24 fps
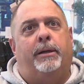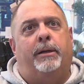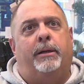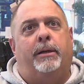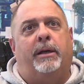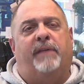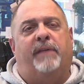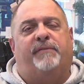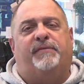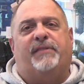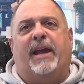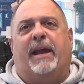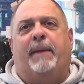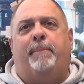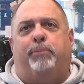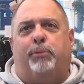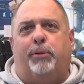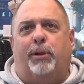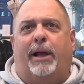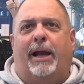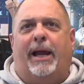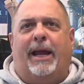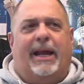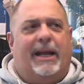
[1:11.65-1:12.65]
If they
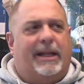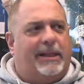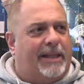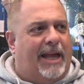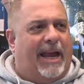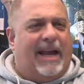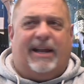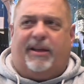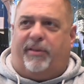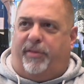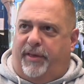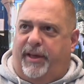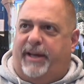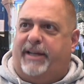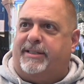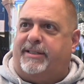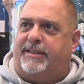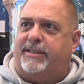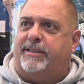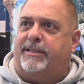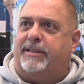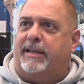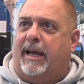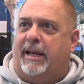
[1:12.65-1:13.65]
play like
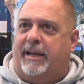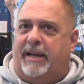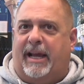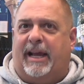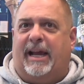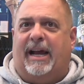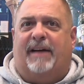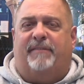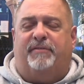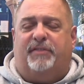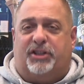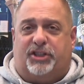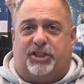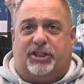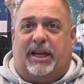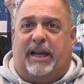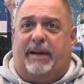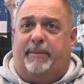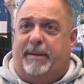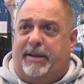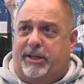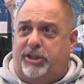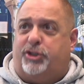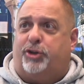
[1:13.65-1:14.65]
this and they have the
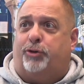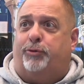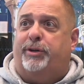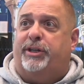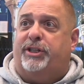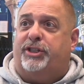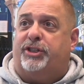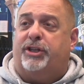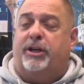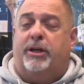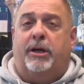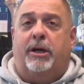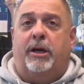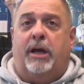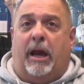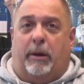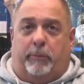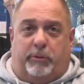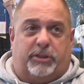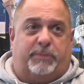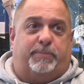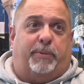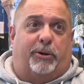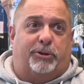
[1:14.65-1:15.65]
same injuries and we're
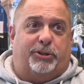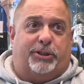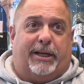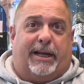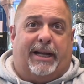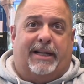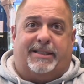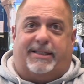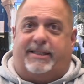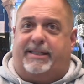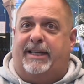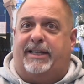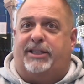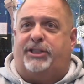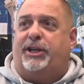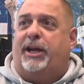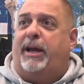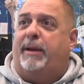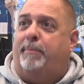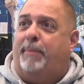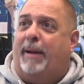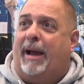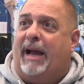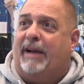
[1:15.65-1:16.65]
supposed to get
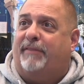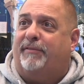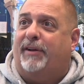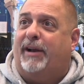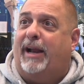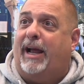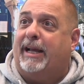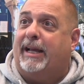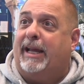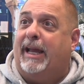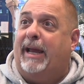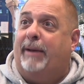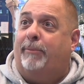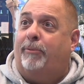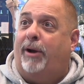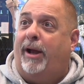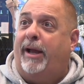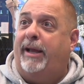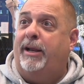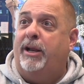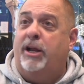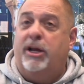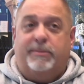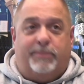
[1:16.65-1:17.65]
CJ back for that game,
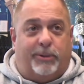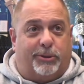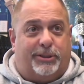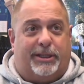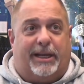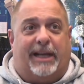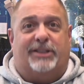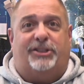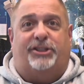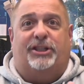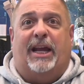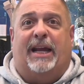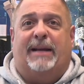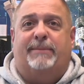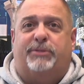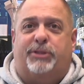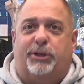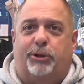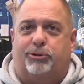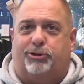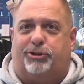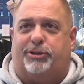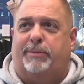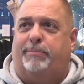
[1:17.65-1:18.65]
right? Supposed to get James
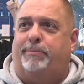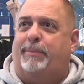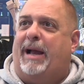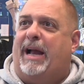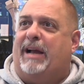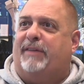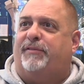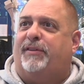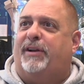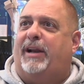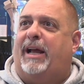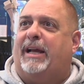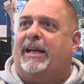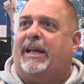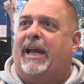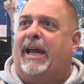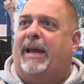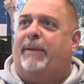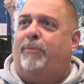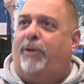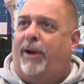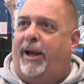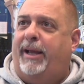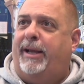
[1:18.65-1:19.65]
Houston back for that game,
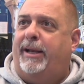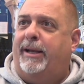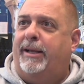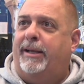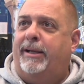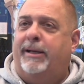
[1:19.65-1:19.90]
right?